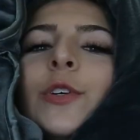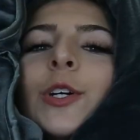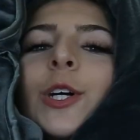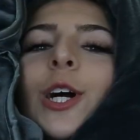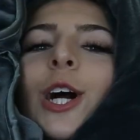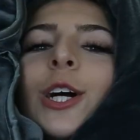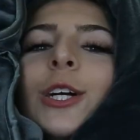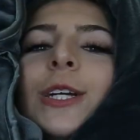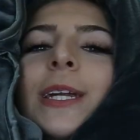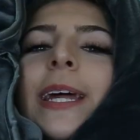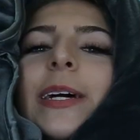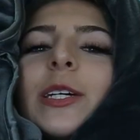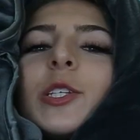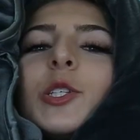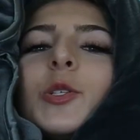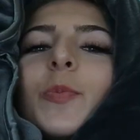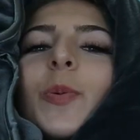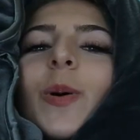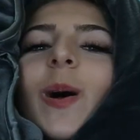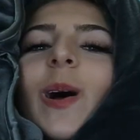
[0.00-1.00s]
For our
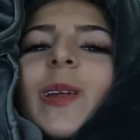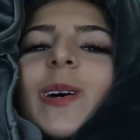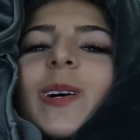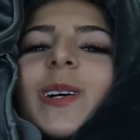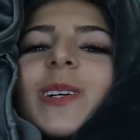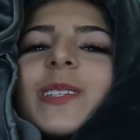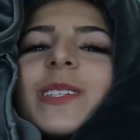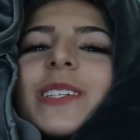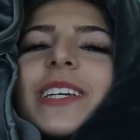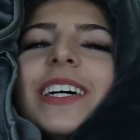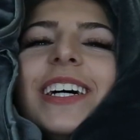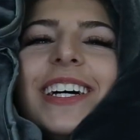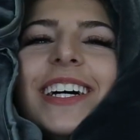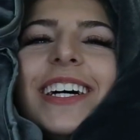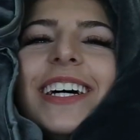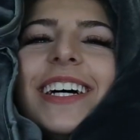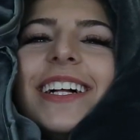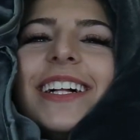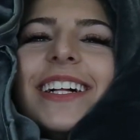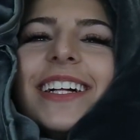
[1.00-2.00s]
next product,
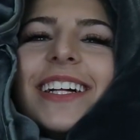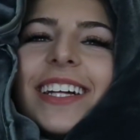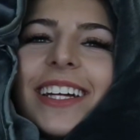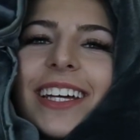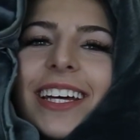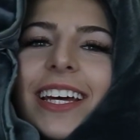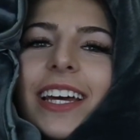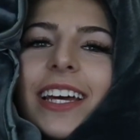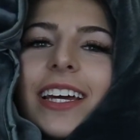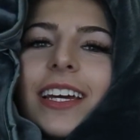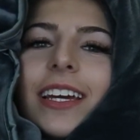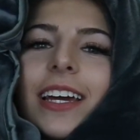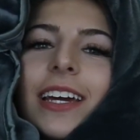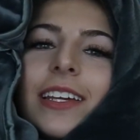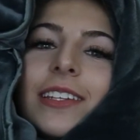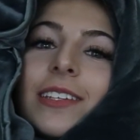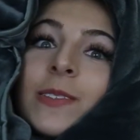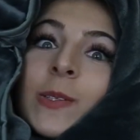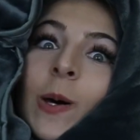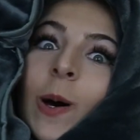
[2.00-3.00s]

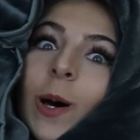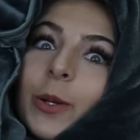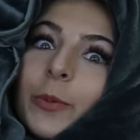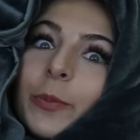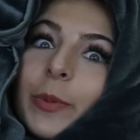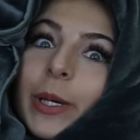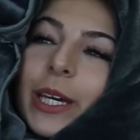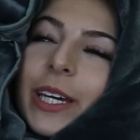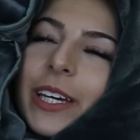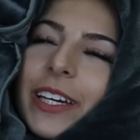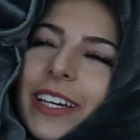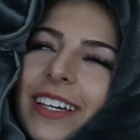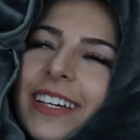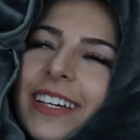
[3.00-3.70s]
it is on me.